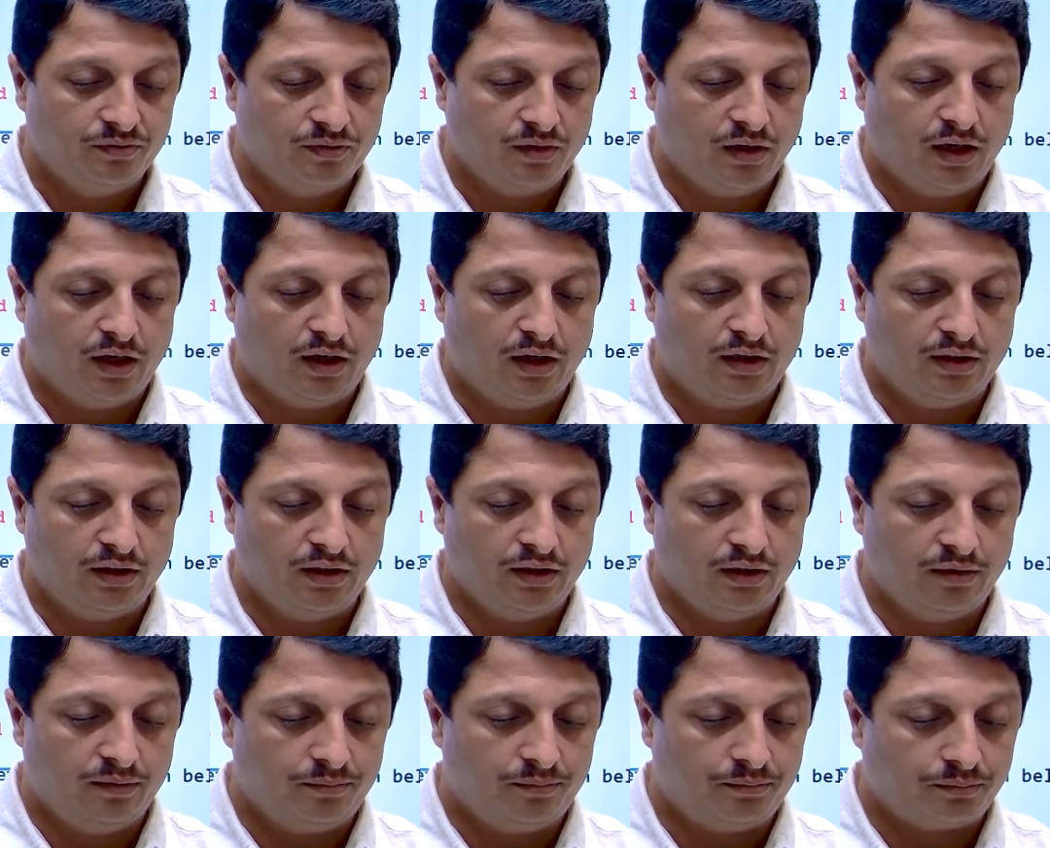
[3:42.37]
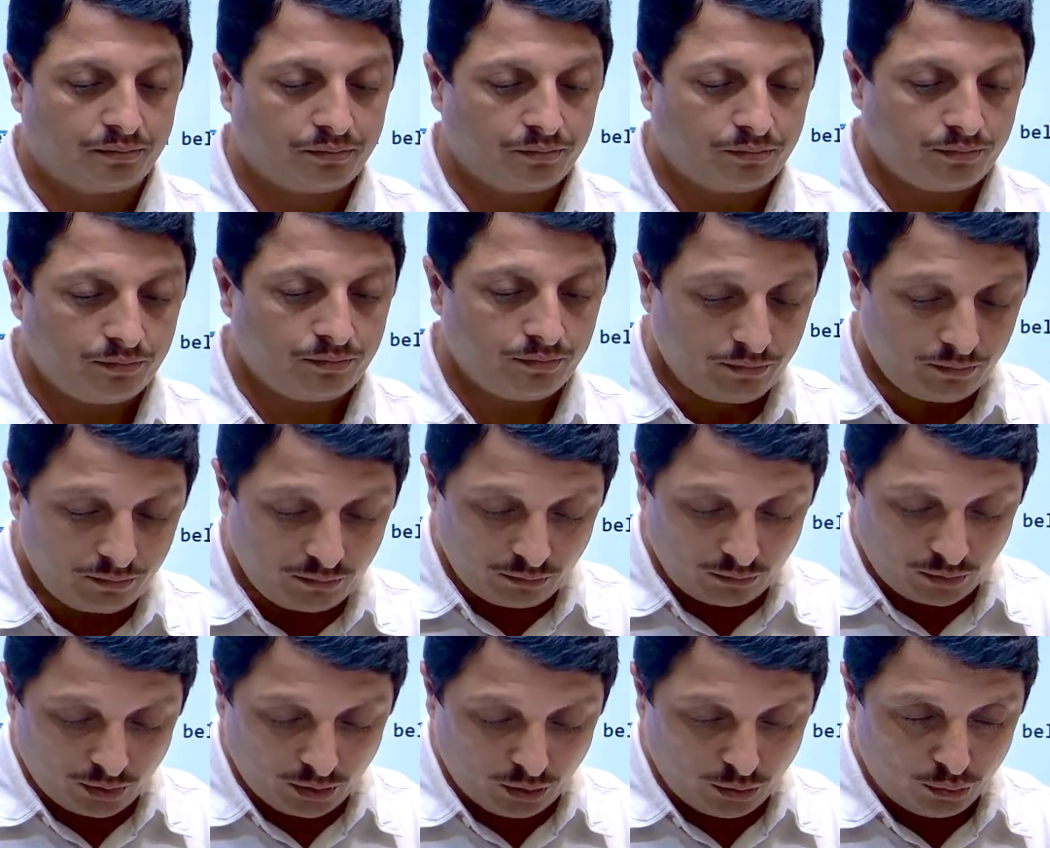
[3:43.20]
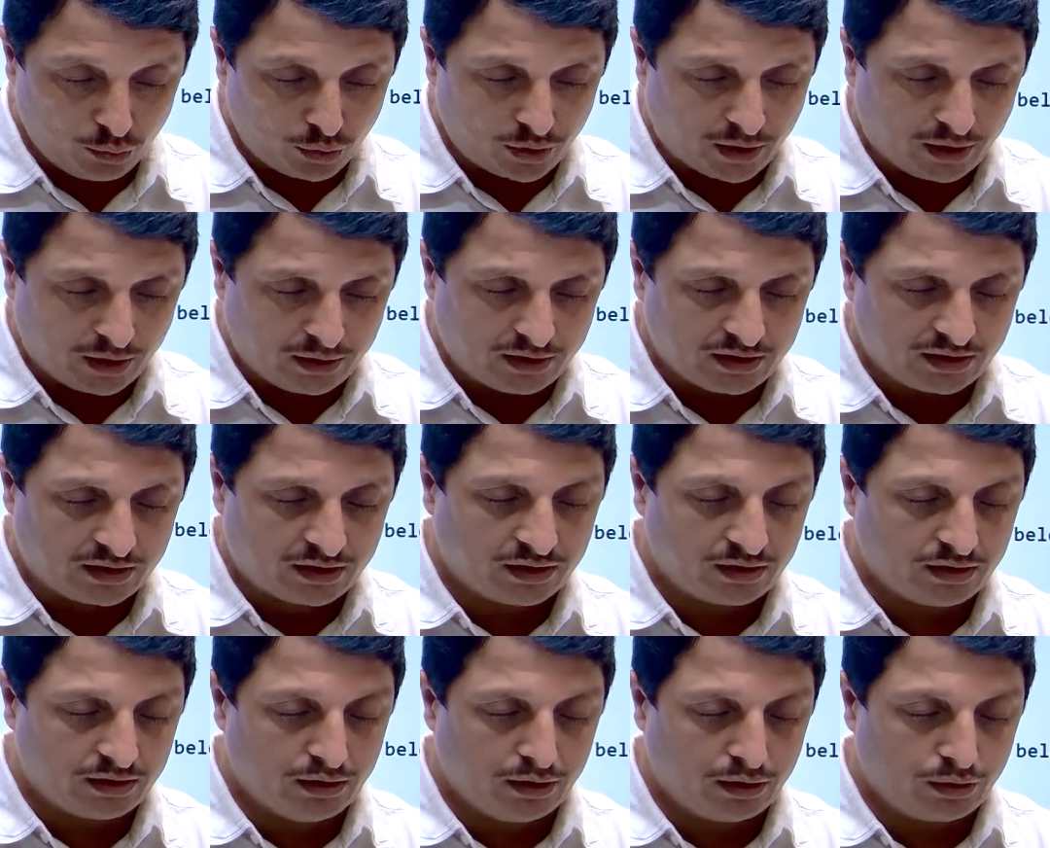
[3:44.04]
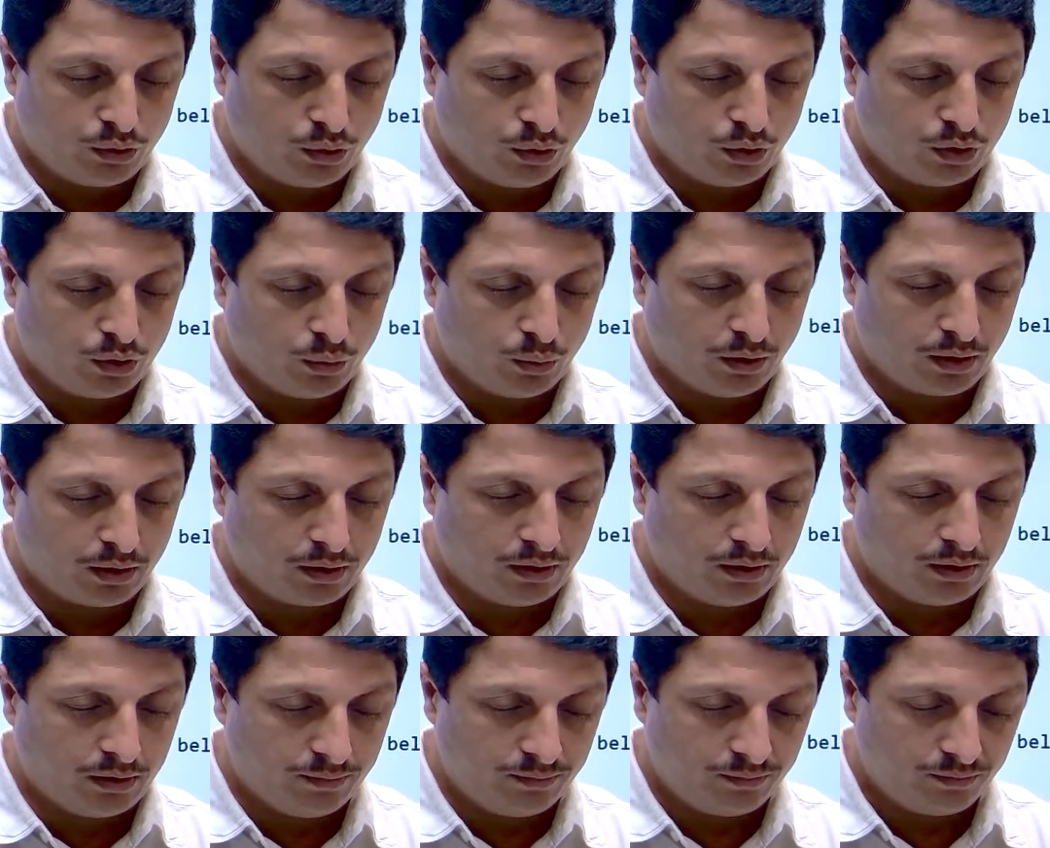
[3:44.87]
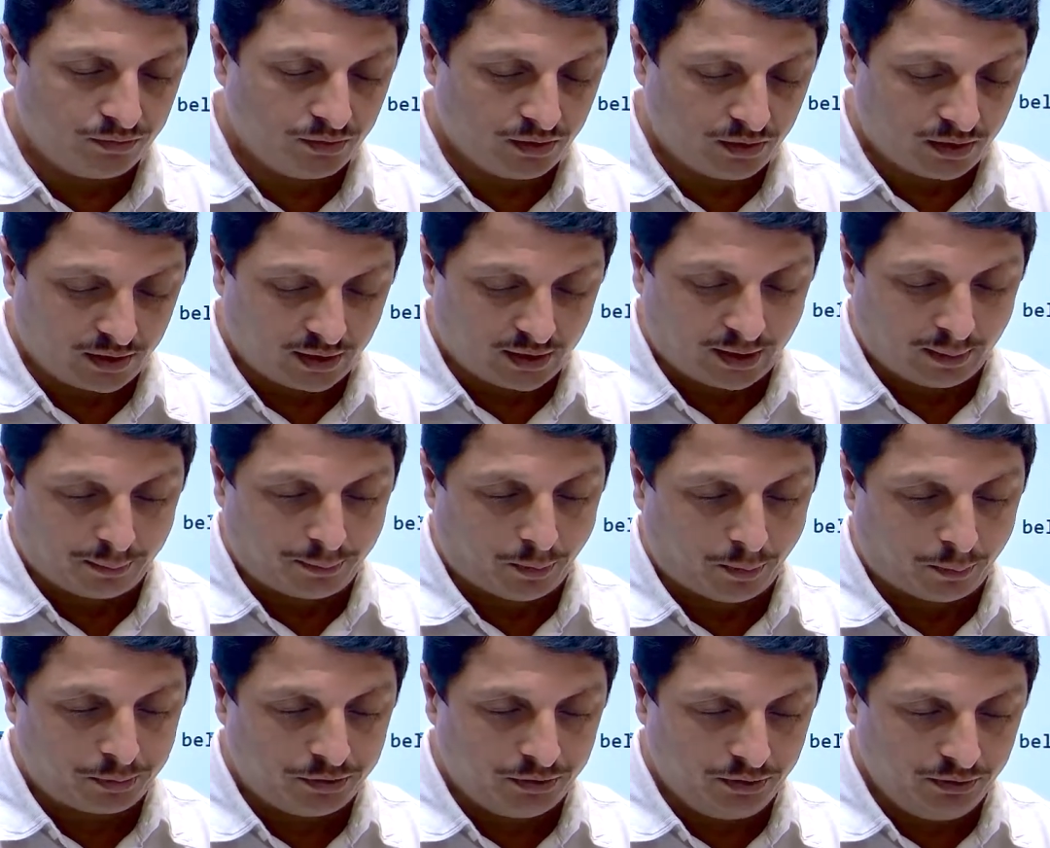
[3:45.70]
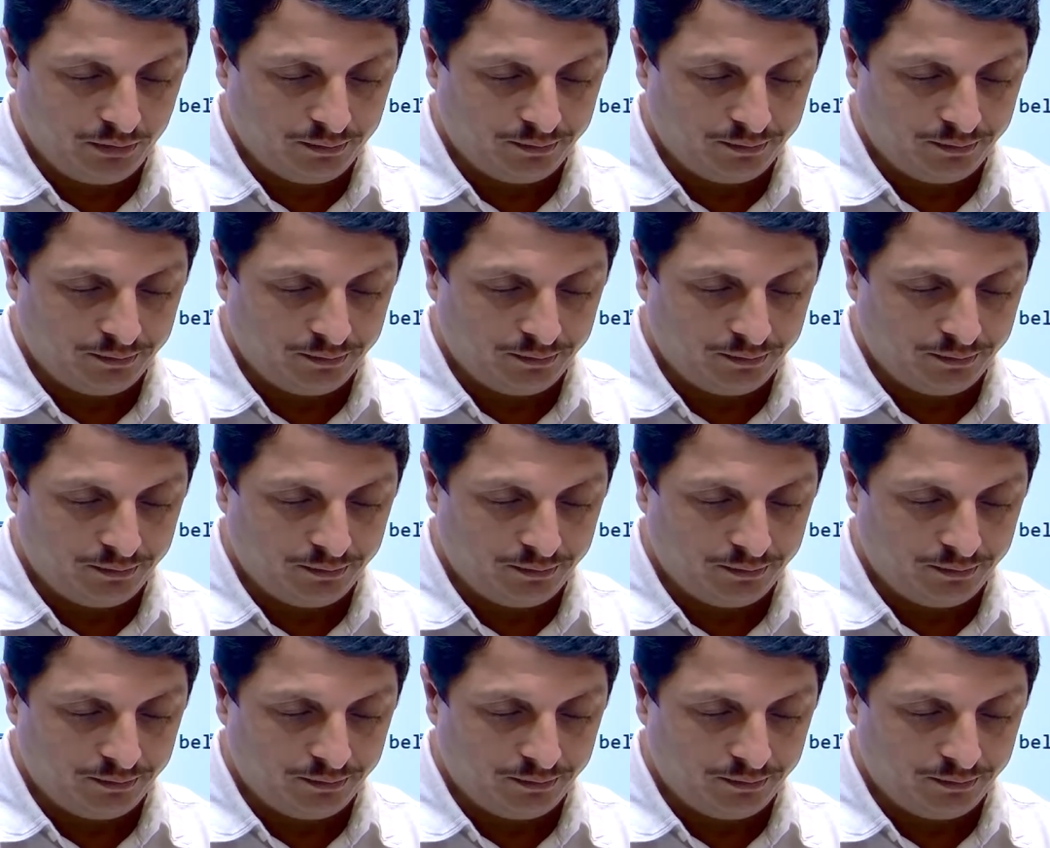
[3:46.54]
And here you can just ignore your grep option,